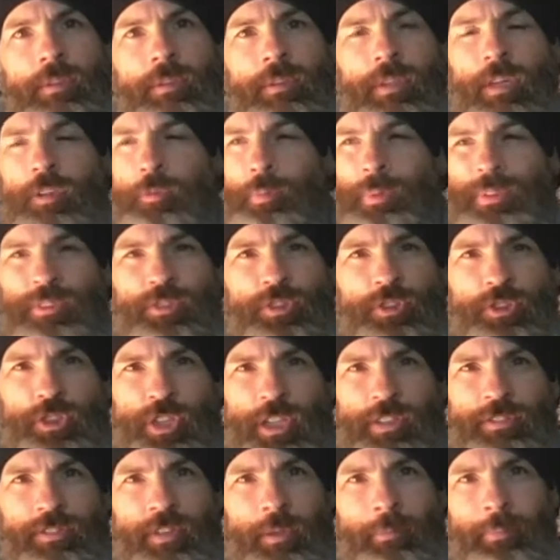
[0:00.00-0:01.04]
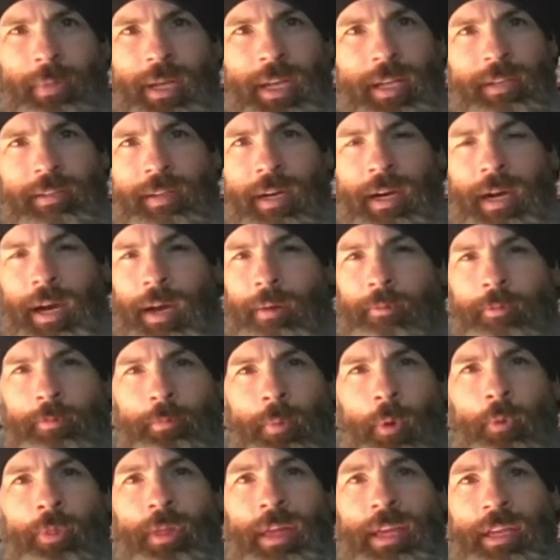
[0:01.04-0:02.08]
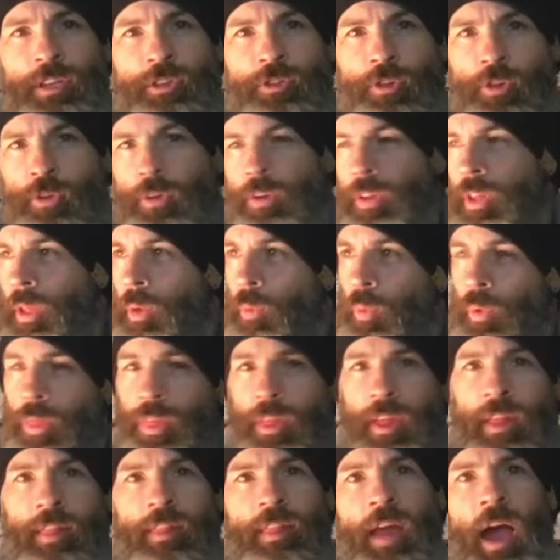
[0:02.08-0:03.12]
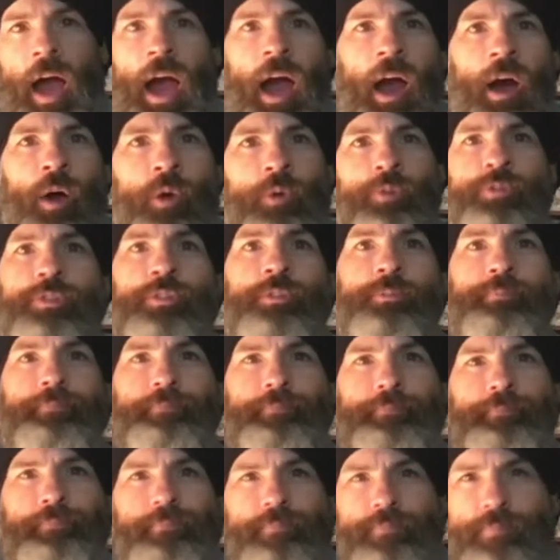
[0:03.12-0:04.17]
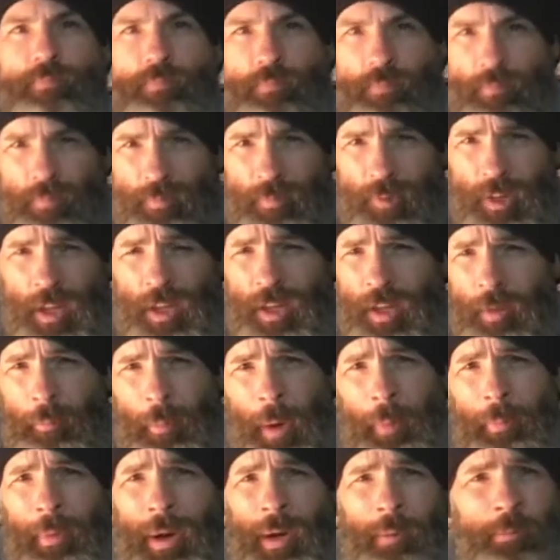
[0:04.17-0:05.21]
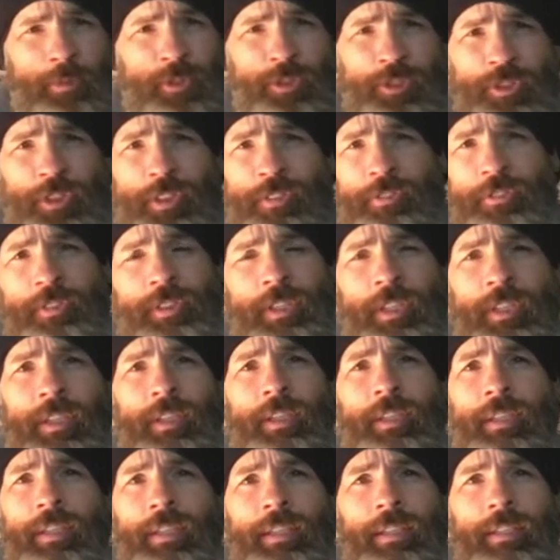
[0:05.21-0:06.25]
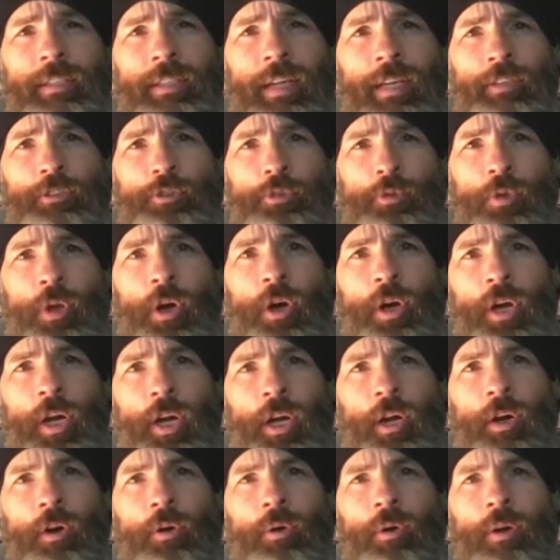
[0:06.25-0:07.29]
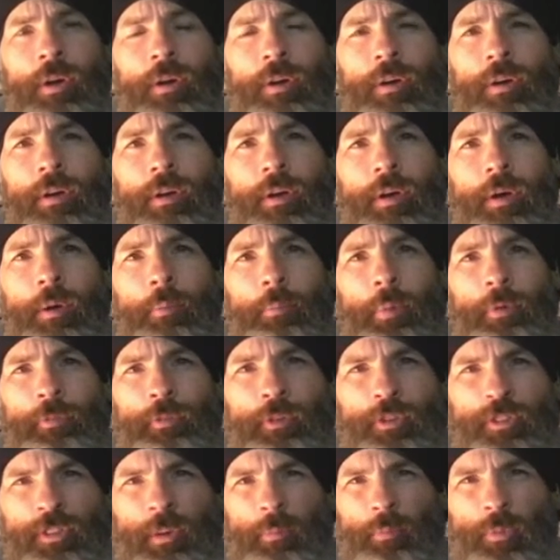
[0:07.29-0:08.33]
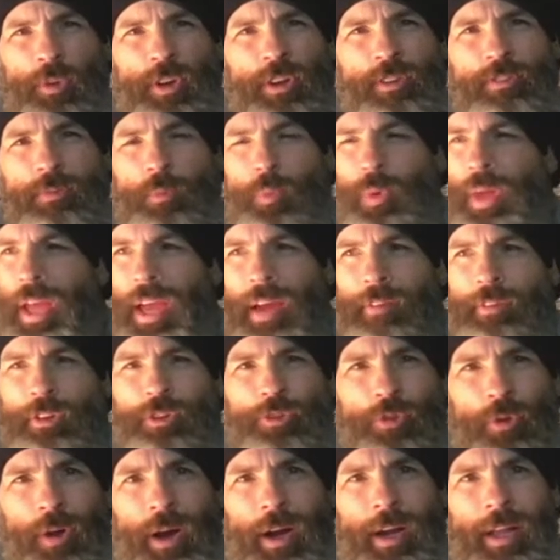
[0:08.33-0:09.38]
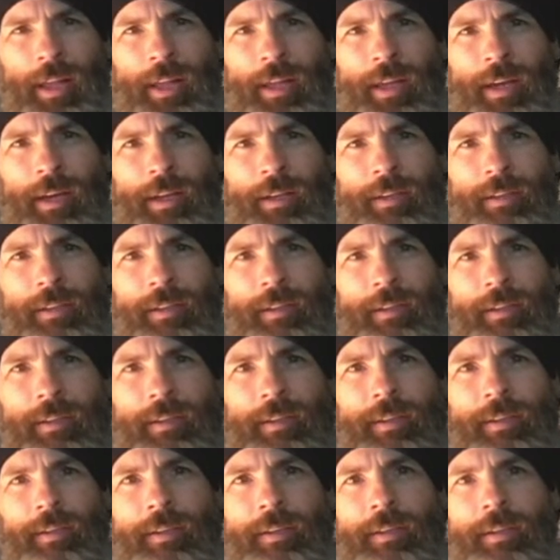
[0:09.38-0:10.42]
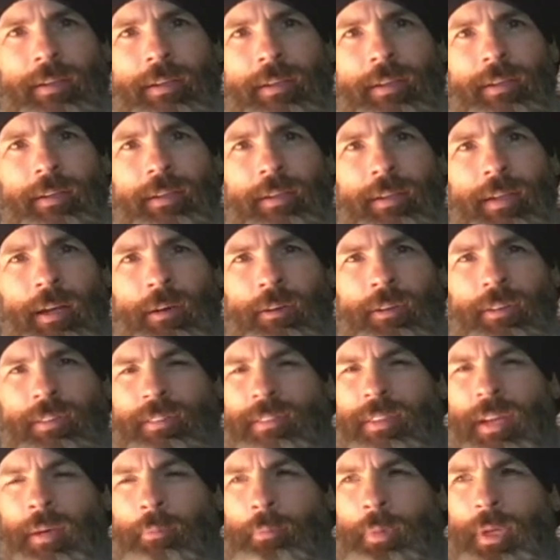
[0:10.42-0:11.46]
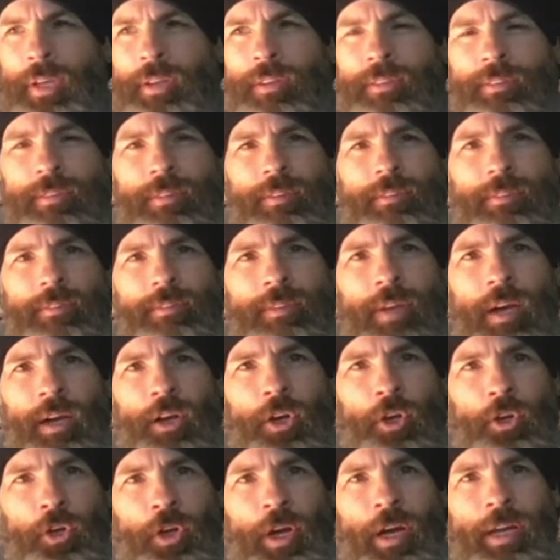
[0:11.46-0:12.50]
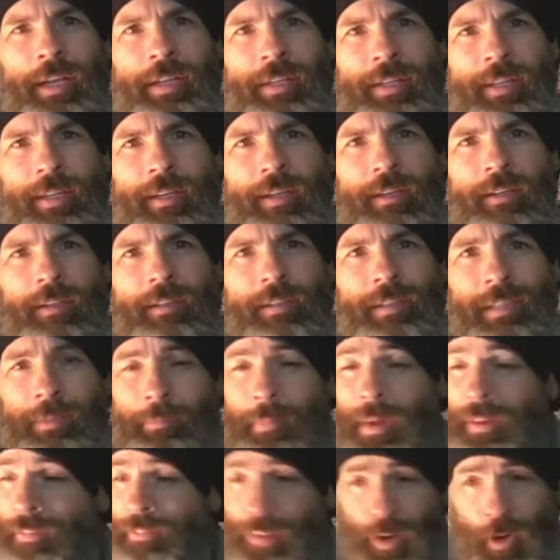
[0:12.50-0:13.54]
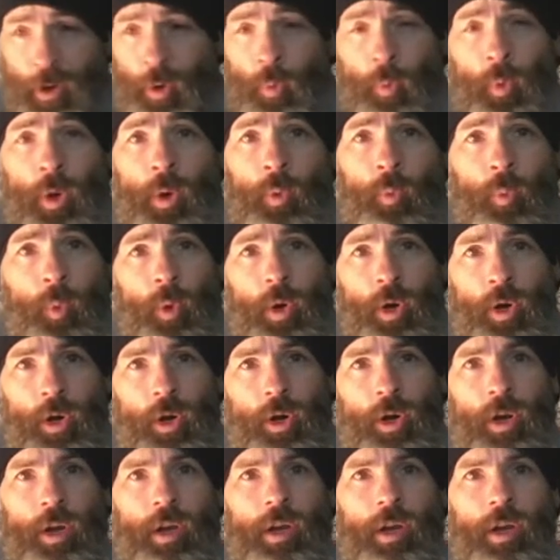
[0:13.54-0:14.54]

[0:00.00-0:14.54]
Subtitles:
Now, it's been suggested many times, both internally within the house, and my mom suggested it not too long ago, but for some reason, we haven't tried it yet. Now, it's not because it's not a good idea. It may very well work.